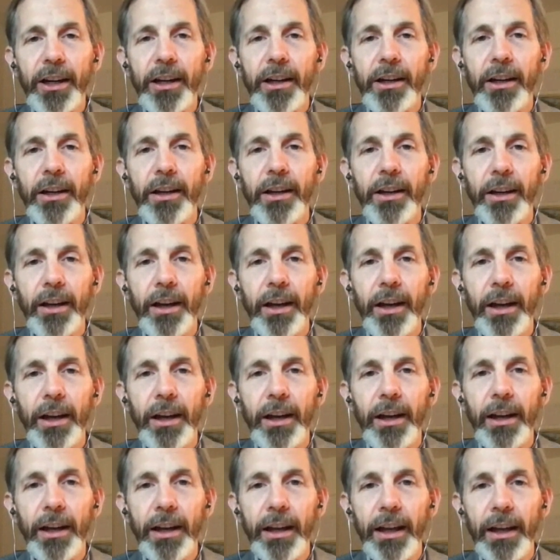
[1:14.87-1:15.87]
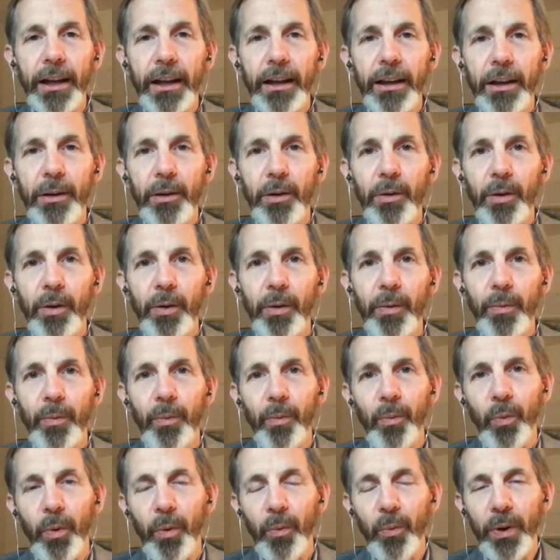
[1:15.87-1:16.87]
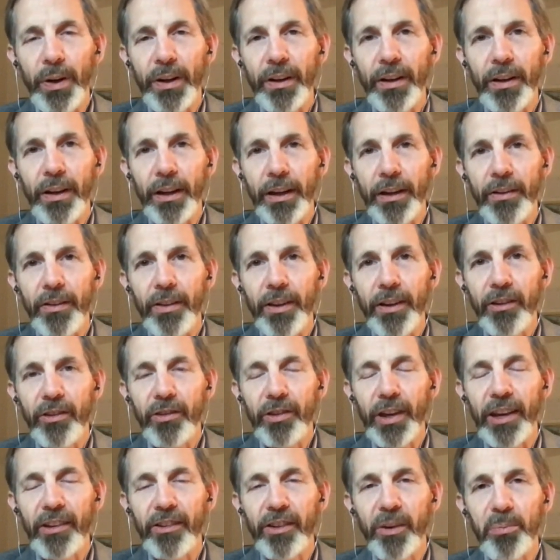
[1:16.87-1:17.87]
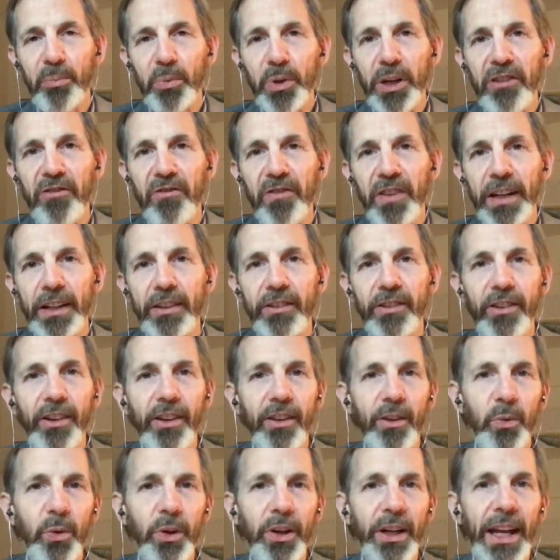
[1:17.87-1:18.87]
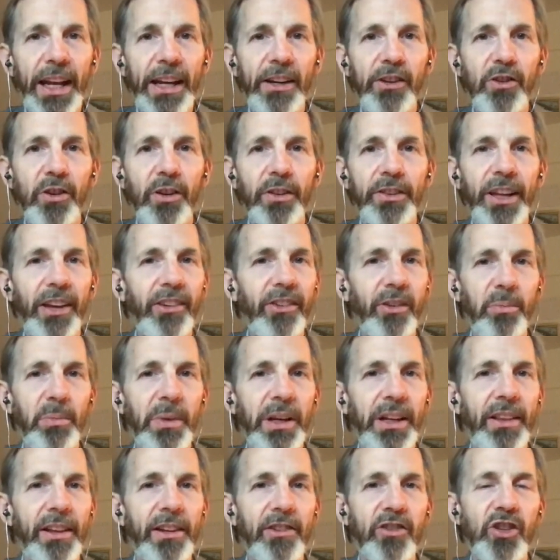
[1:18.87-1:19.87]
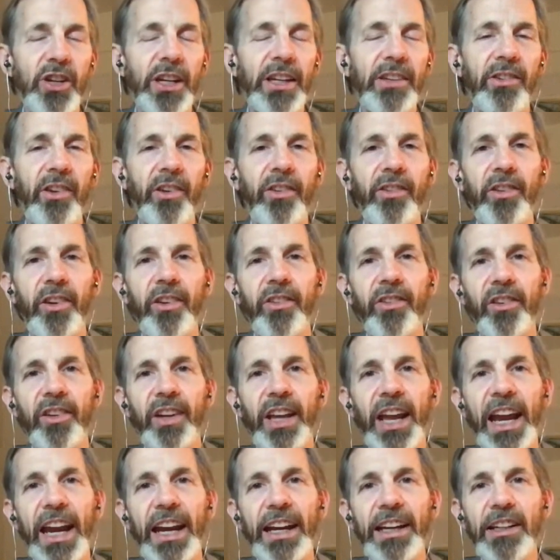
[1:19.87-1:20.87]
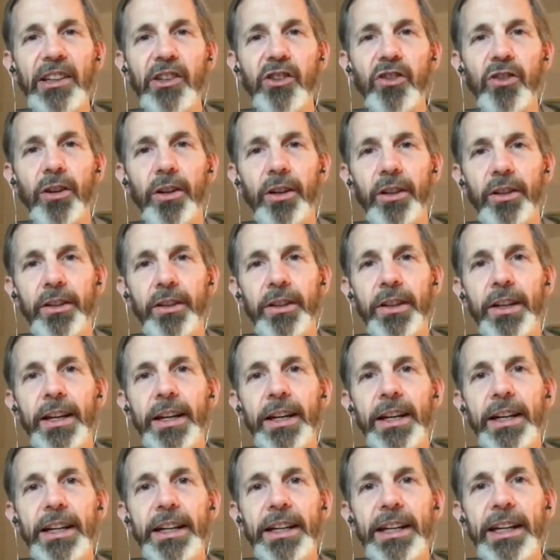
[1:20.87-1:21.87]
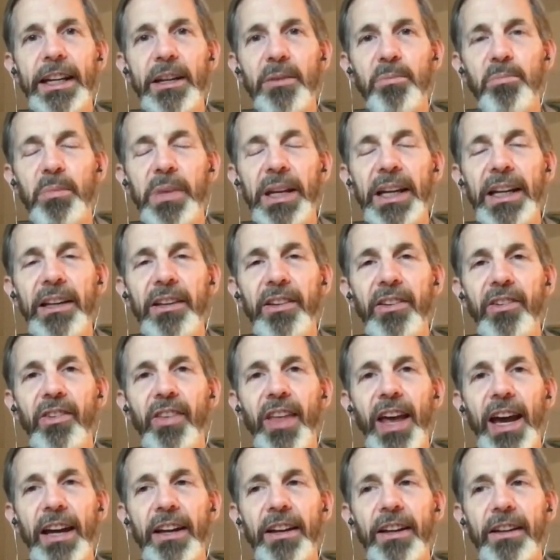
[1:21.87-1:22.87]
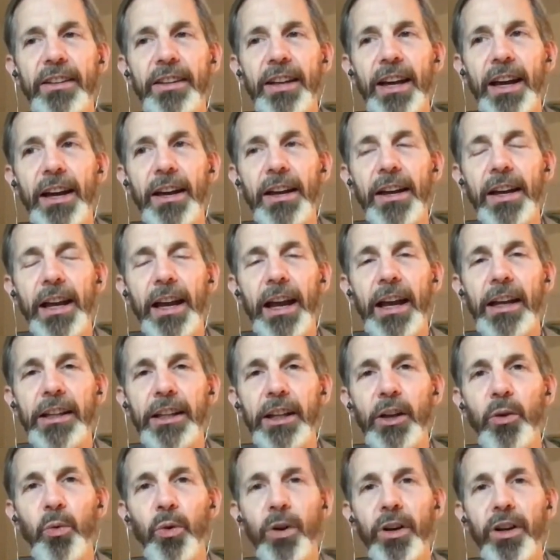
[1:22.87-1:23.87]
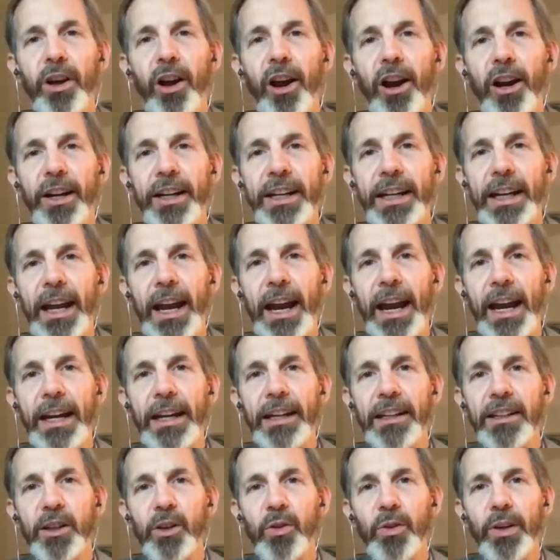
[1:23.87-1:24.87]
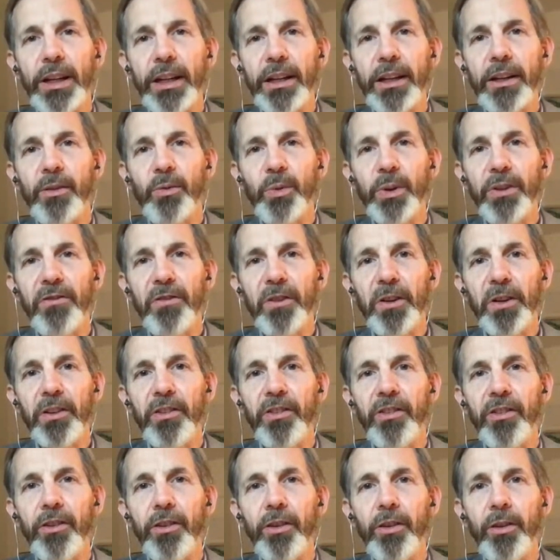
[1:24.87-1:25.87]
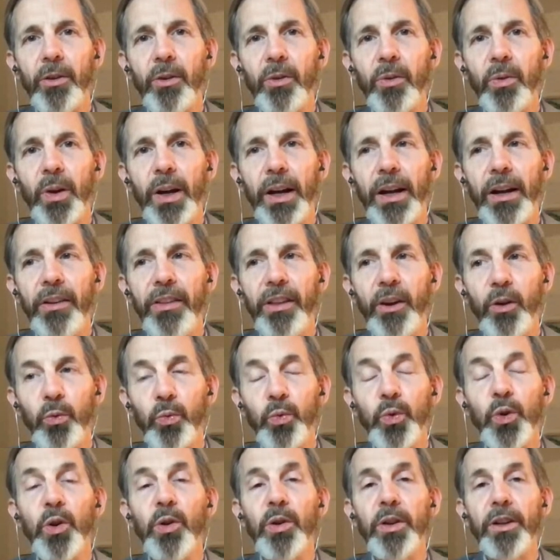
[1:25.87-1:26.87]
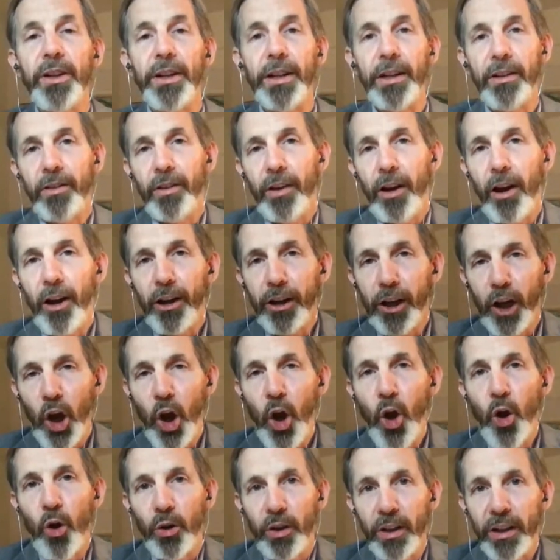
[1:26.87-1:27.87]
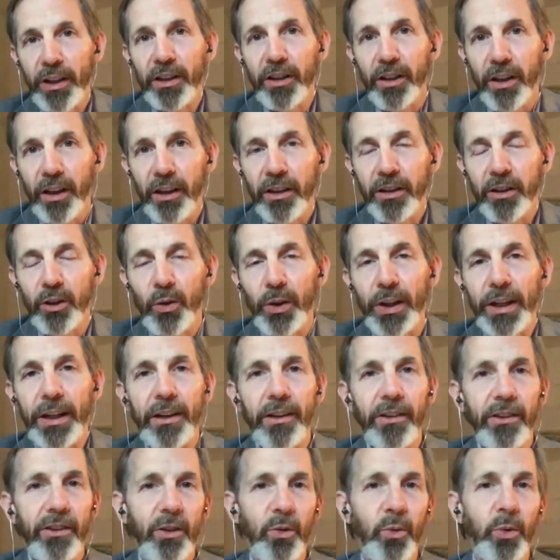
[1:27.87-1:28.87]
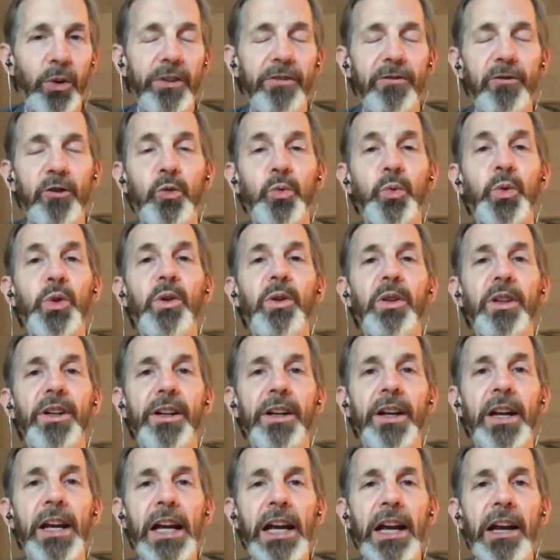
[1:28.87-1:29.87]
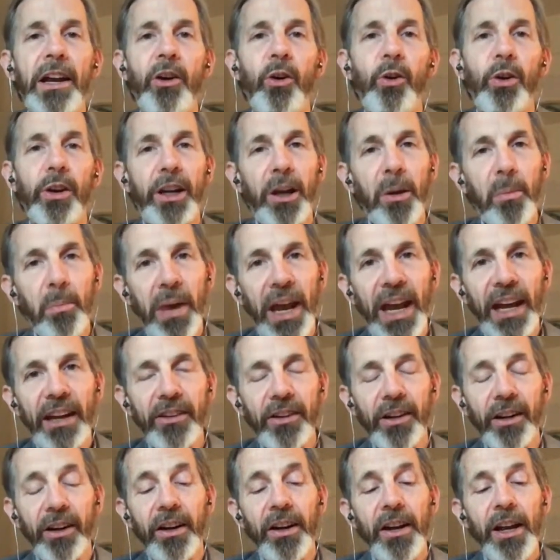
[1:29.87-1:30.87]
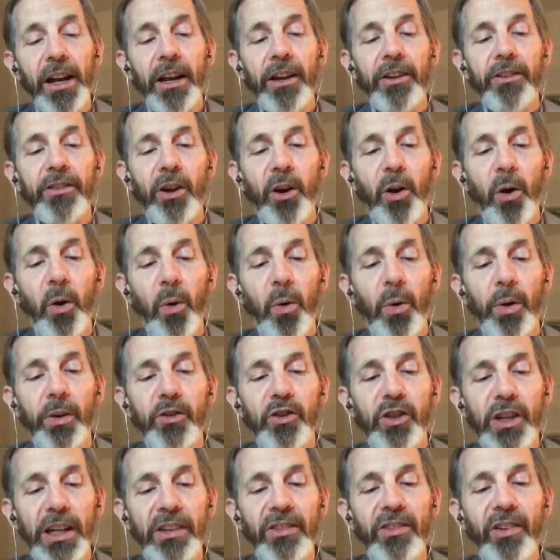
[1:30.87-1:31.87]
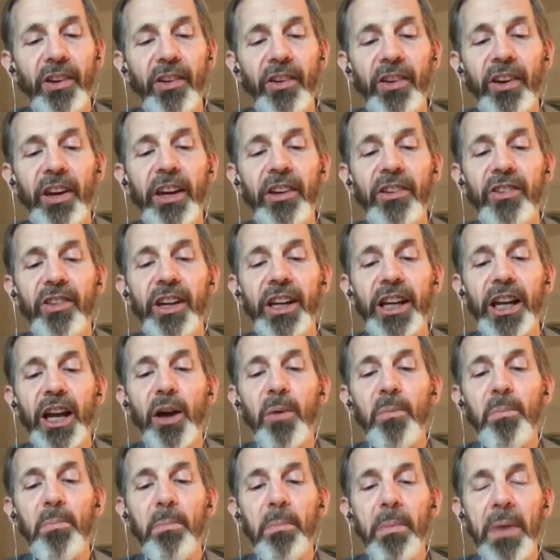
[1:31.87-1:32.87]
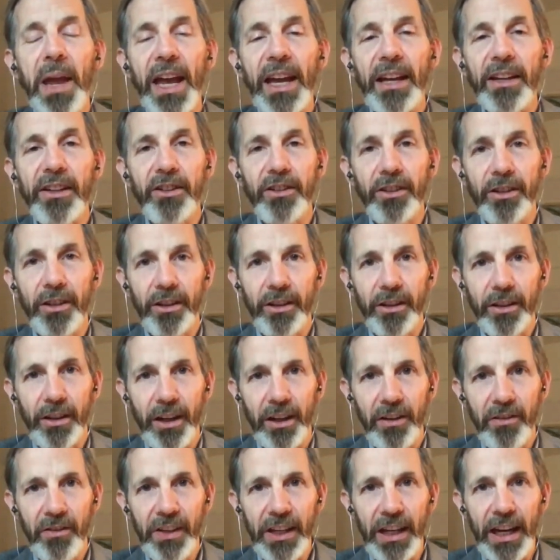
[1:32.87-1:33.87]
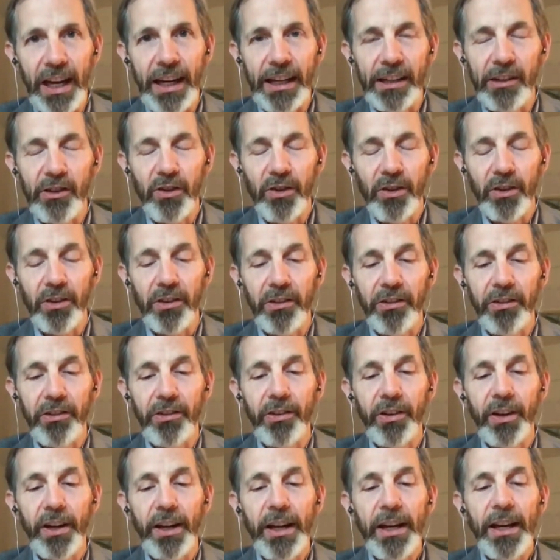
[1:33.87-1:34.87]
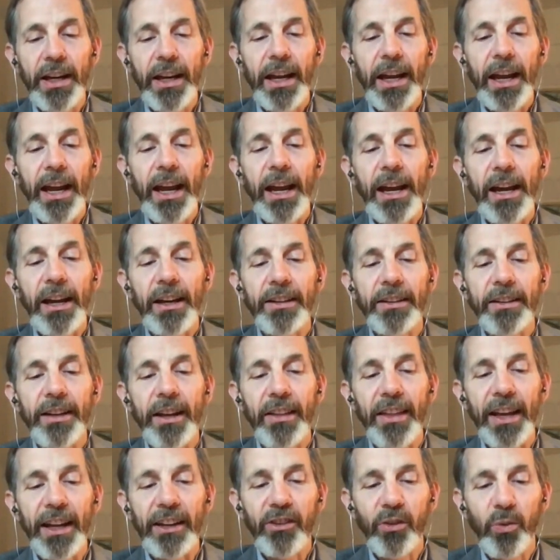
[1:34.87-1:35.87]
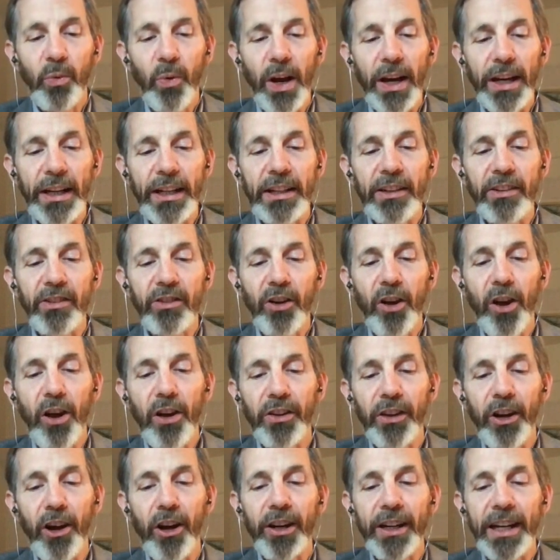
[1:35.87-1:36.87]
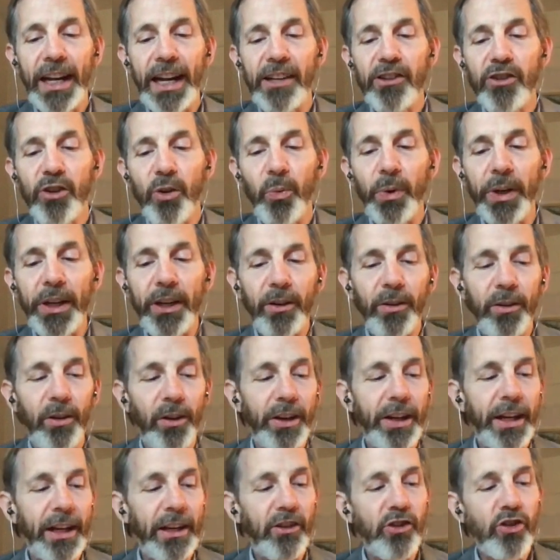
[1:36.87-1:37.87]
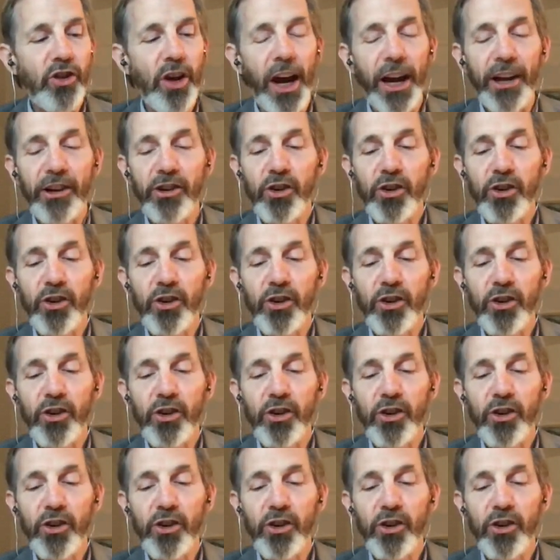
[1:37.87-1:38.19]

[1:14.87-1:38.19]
arc, uh, when it, this as a prefix to the word angel, doesn't mean that Jesus is an angel. It means mm-hmm. that uh, the word arche in Greek refers to uh, a ruler. It's archon in, in, Greek is the word for ruler mm-hmm. or commander. So Jesus is the commander of the angels, and uh, mm-hmm. that's why he's called the archangel. We could look at